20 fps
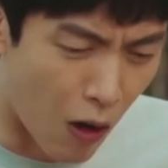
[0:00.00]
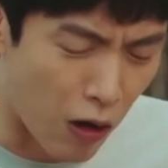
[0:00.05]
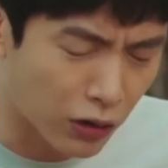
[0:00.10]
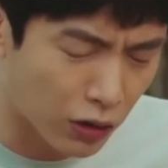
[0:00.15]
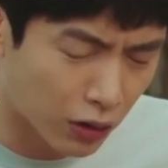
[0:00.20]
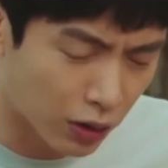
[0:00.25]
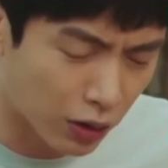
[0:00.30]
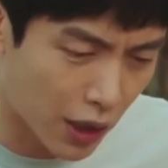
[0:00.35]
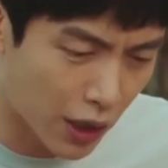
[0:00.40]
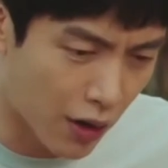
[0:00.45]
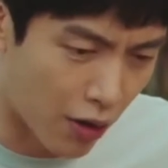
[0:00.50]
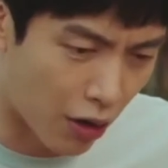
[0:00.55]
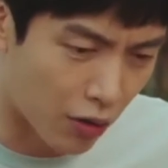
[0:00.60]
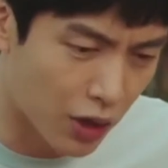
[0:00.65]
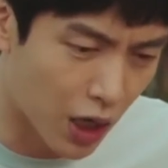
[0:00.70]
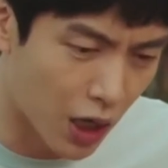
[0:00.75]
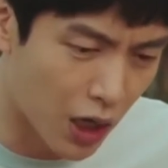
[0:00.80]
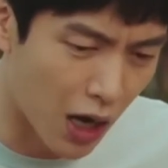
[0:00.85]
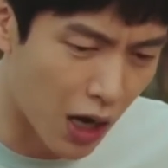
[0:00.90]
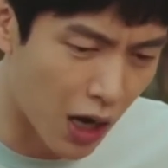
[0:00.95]
them want to
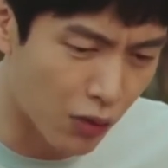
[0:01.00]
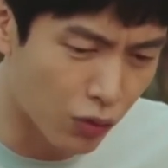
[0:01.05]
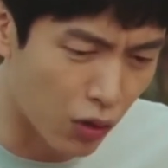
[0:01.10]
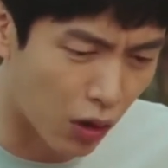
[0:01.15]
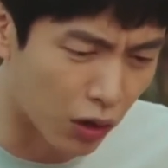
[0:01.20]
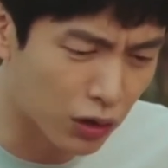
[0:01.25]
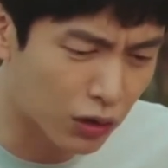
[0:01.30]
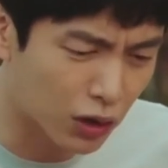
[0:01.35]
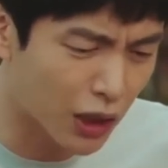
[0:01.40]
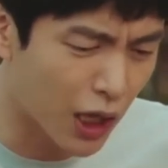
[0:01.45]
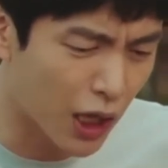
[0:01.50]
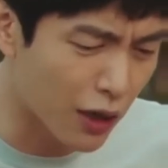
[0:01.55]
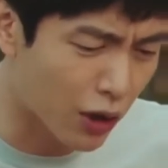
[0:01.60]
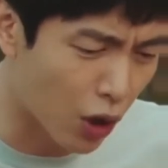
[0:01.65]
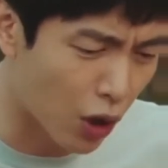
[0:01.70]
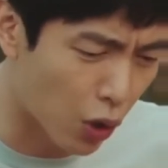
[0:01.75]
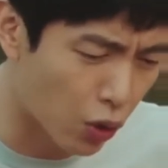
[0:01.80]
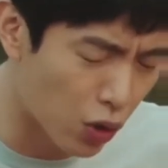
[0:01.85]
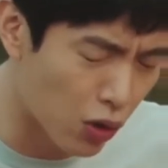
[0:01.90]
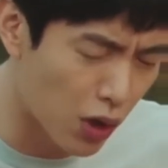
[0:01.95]
escape from a life that is
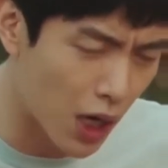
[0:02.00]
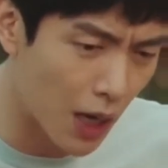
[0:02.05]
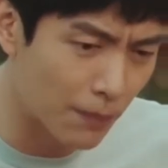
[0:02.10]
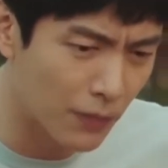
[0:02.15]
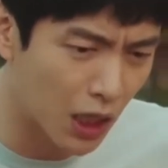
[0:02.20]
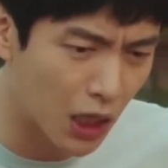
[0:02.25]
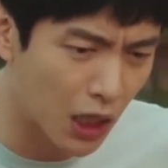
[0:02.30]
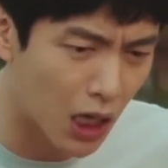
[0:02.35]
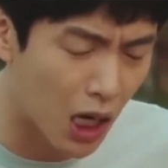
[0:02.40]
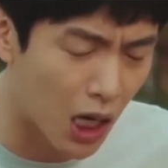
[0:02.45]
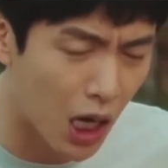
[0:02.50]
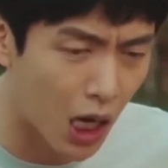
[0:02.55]
clogged up with no